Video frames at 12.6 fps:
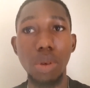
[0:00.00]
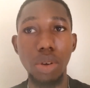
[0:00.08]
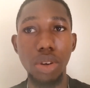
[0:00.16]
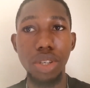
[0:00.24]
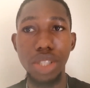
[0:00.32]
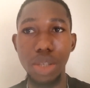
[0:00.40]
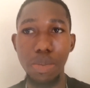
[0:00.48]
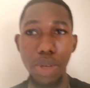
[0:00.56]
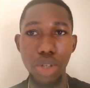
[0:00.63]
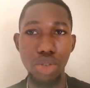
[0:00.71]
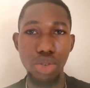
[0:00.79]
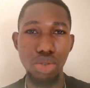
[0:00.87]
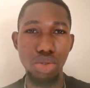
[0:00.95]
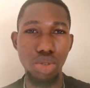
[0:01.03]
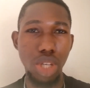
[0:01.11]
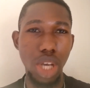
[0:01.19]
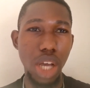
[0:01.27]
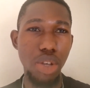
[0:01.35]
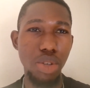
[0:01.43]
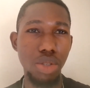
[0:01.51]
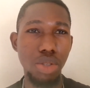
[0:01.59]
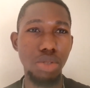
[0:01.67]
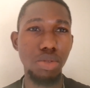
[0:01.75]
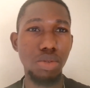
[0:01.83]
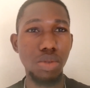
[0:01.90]
currency pair to use, I
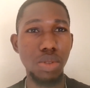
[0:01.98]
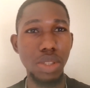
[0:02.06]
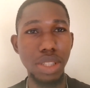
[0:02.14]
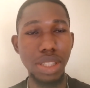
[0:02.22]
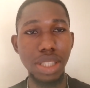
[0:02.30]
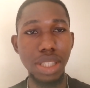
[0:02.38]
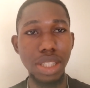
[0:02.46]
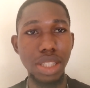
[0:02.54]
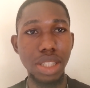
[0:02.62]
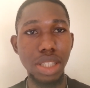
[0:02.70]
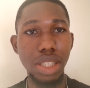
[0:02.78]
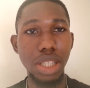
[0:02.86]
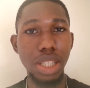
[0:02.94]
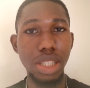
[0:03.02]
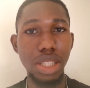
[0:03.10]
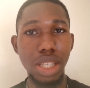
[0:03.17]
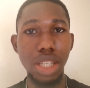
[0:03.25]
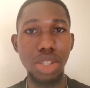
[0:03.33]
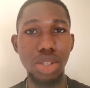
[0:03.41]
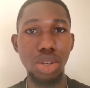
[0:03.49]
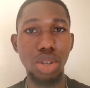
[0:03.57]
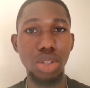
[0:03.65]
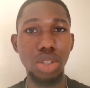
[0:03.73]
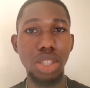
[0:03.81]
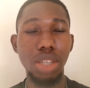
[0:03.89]
did a test
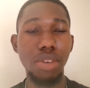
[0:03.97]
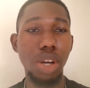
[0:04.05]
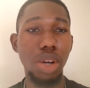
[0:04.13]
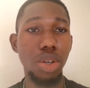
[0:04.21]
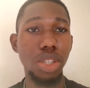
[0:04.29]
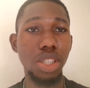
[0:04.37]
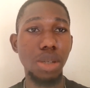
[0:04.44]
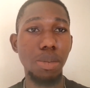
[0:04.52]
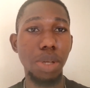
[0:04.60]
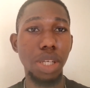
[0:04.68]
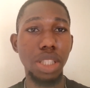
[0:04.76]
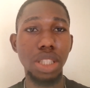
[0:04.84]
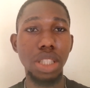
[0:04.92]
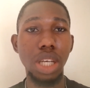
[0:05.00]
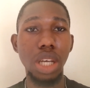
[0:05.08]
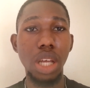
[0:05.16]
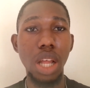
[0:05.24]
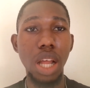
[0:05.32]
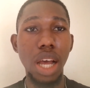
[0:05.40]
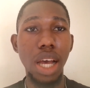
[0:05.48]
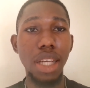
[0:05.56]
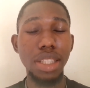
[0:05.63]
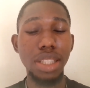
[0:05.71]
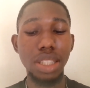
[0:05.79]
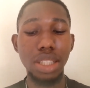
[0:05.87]
on several currency pairs. I
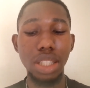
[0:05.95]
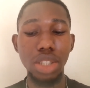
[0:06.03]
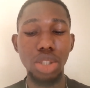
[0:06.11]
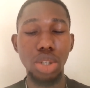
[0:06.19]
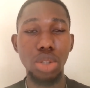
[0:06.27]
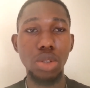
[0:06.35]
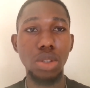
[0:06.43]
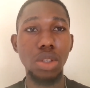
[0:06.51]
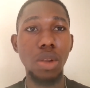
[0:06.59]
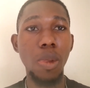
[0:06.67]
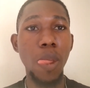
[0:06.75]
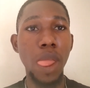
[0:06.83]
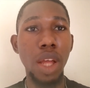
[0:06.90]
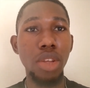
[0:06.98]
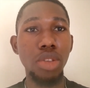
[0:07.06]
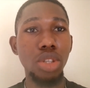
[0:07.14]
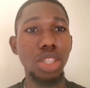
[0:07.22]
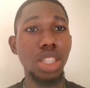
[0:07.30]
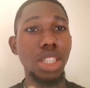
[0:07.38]
did a test on, does